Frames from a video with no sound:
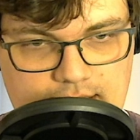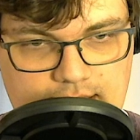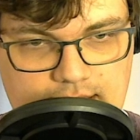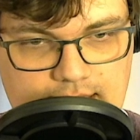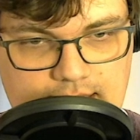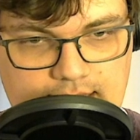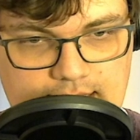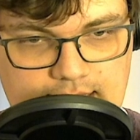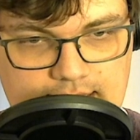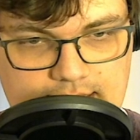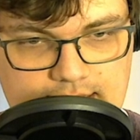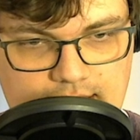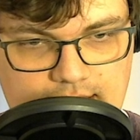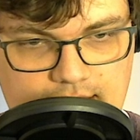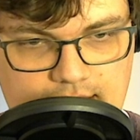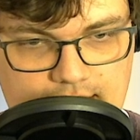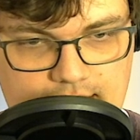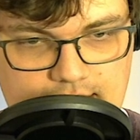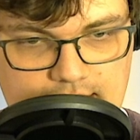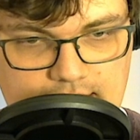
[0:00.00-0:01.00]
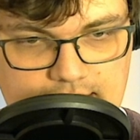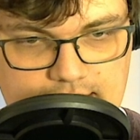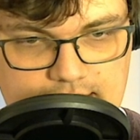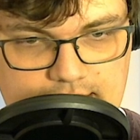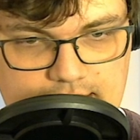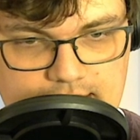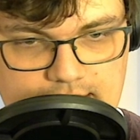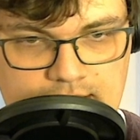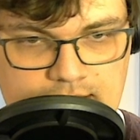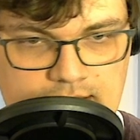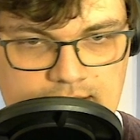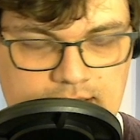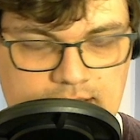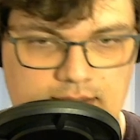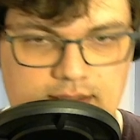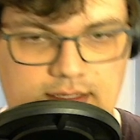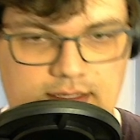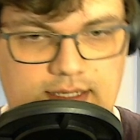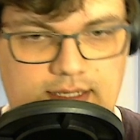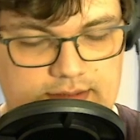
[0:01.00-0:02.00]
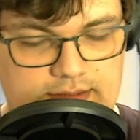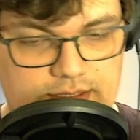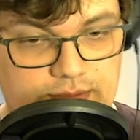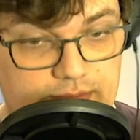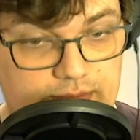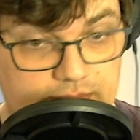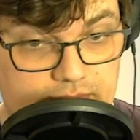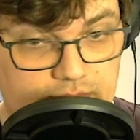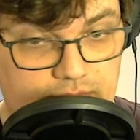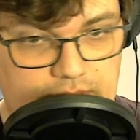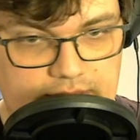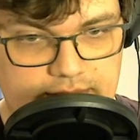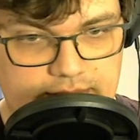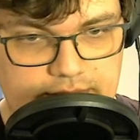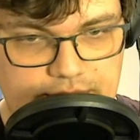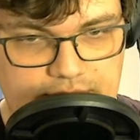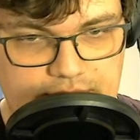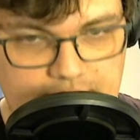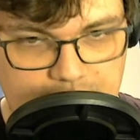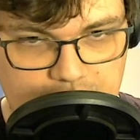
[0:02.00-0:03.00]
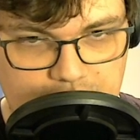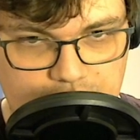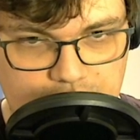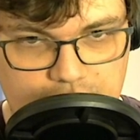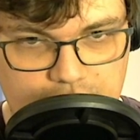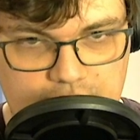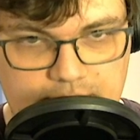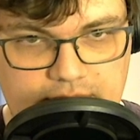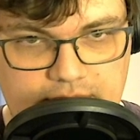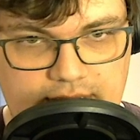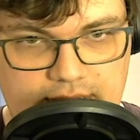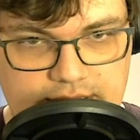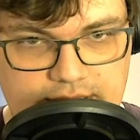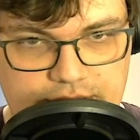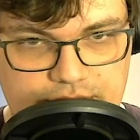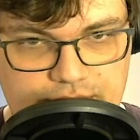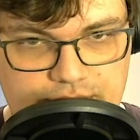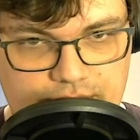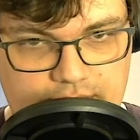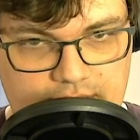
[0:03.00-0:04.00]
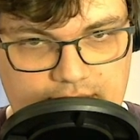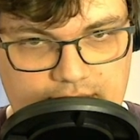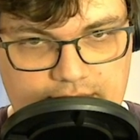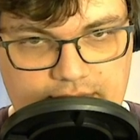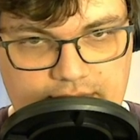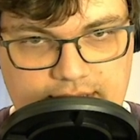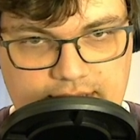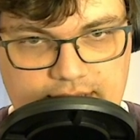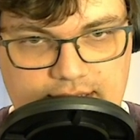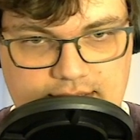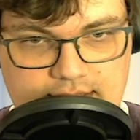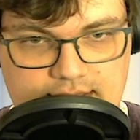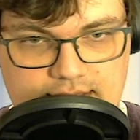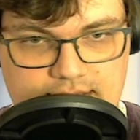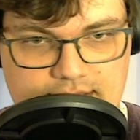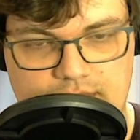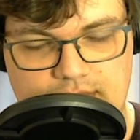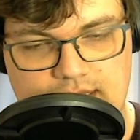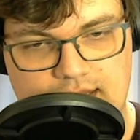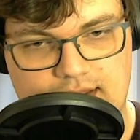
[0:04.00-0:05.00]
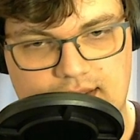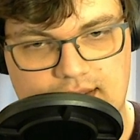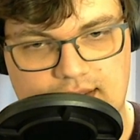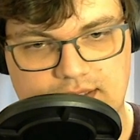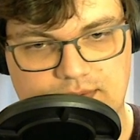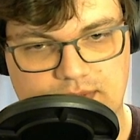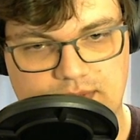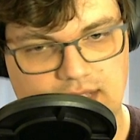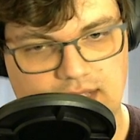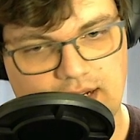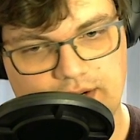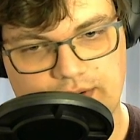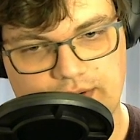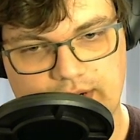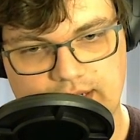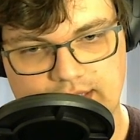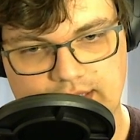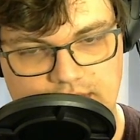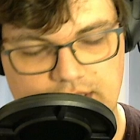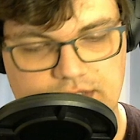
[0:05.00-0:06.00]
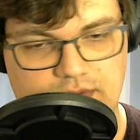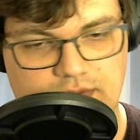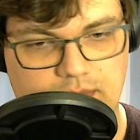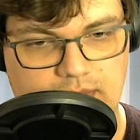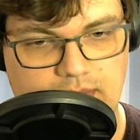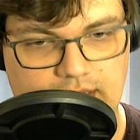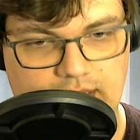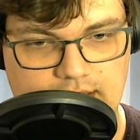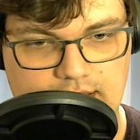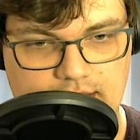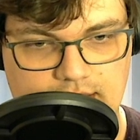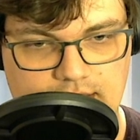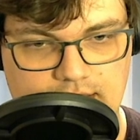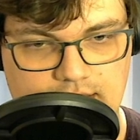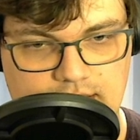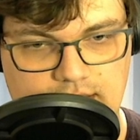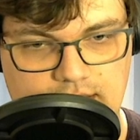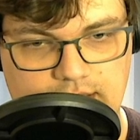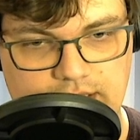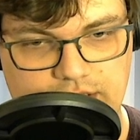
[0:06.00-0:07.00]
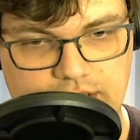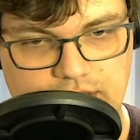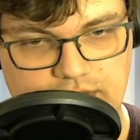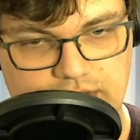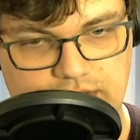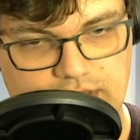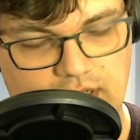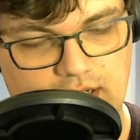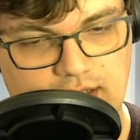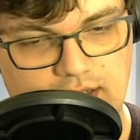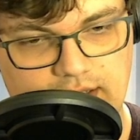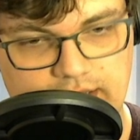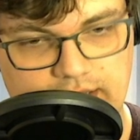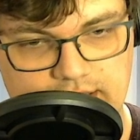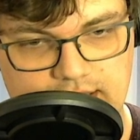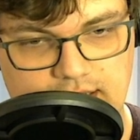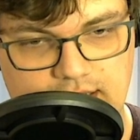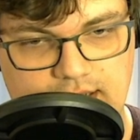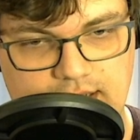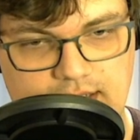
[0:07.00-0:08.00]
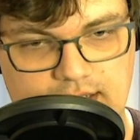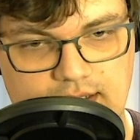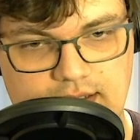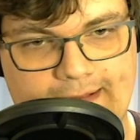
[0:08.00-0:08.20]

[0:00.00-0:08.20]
He can't cut this. Yeah. So what? You keep the corner, but I destroy everything else. This was not a great exchange for black. I should have just gone on the inside.